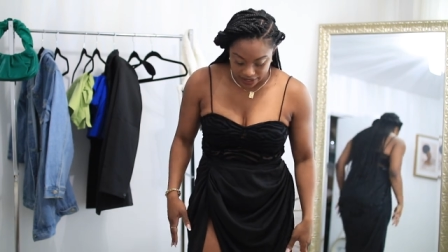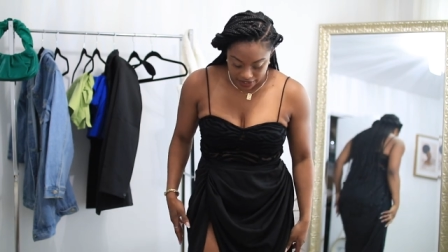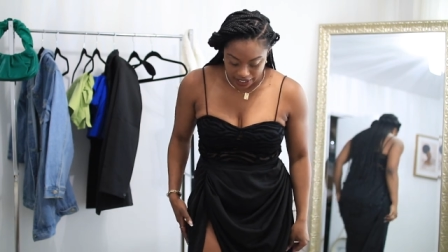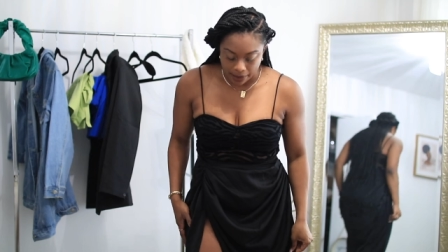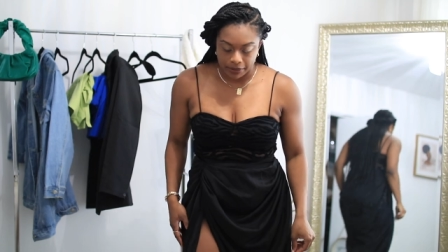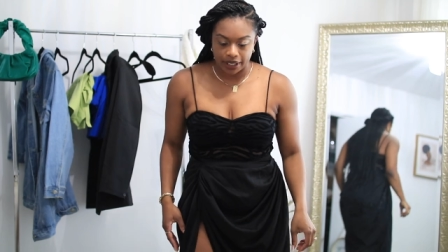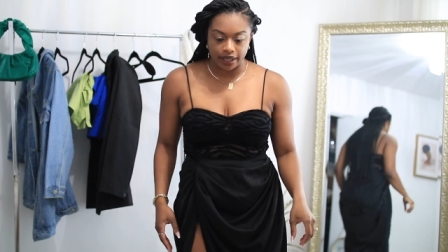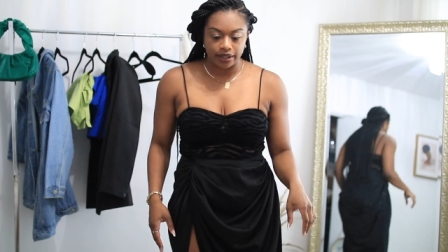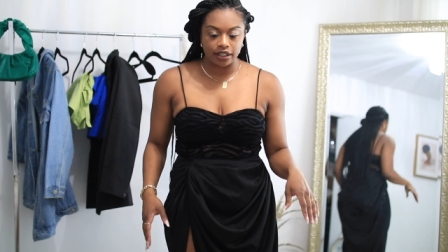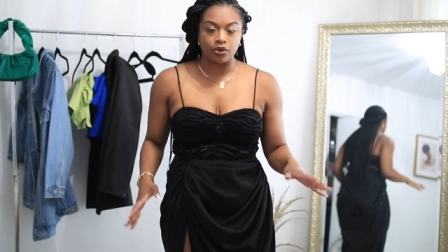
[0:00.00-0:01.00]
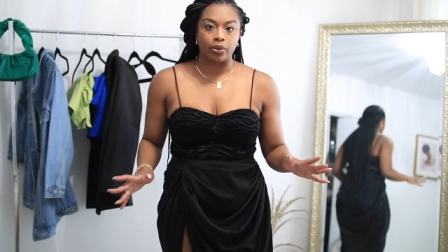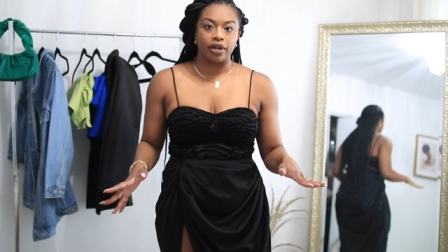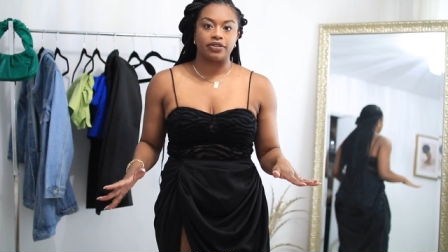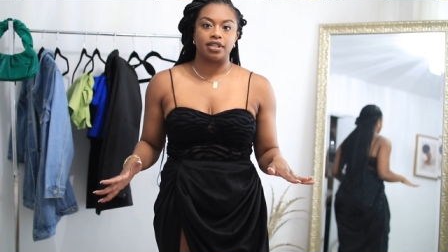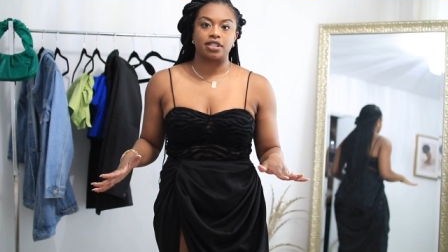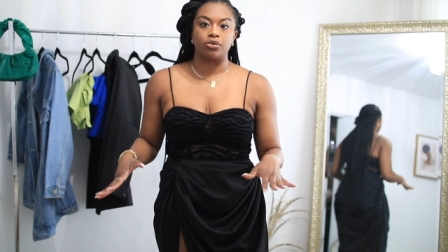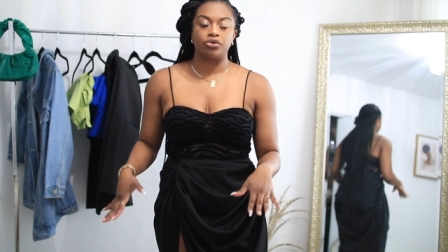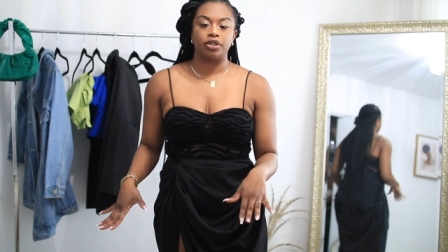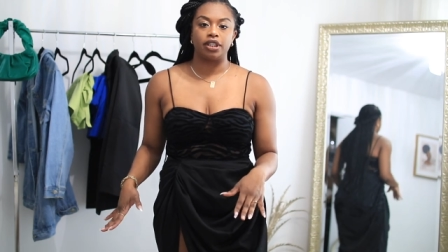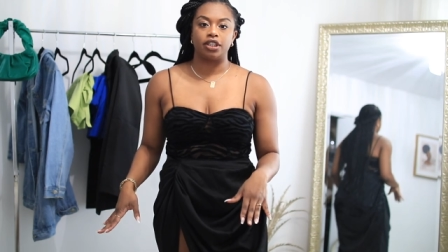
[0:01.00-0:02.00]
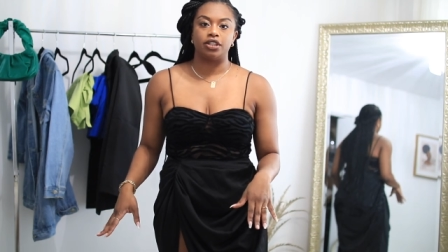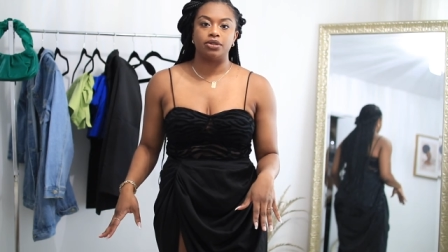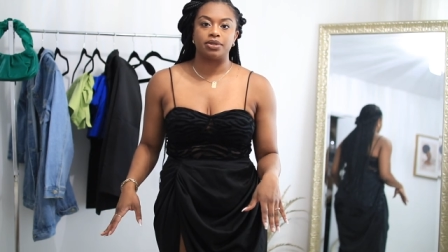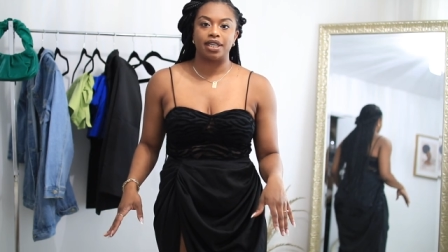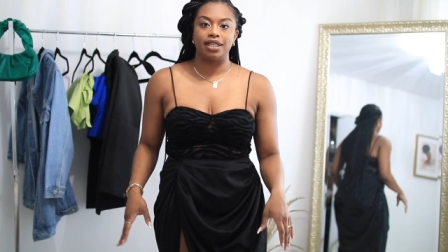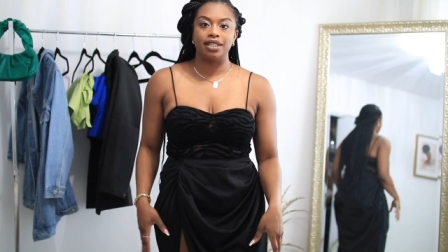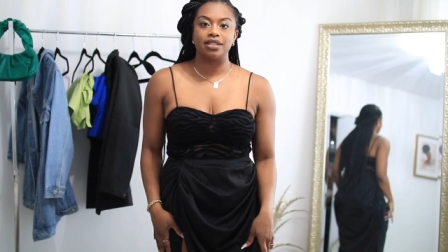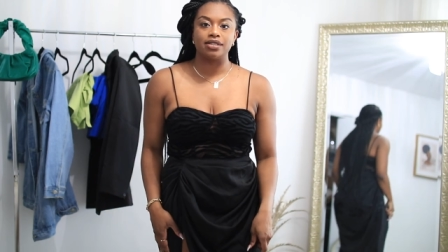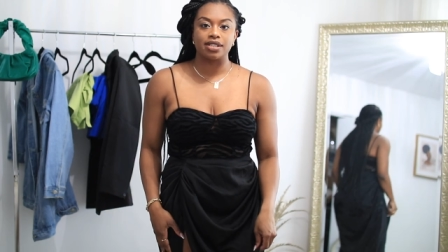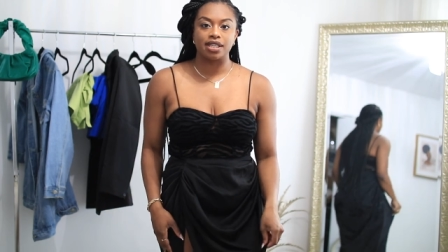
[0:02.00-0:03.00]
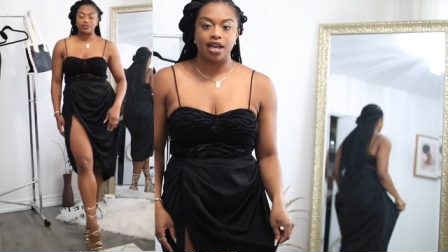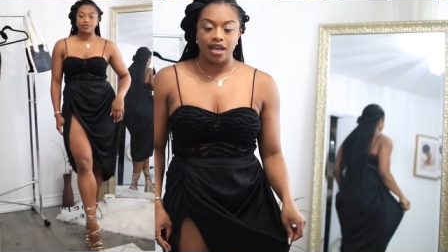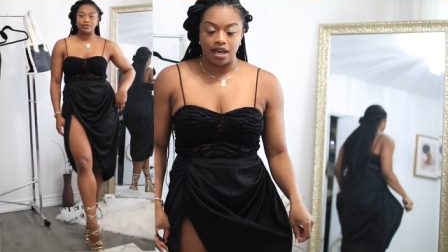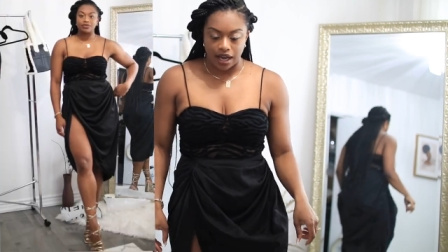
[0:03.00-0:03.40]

And then I paired it with some really cute heels.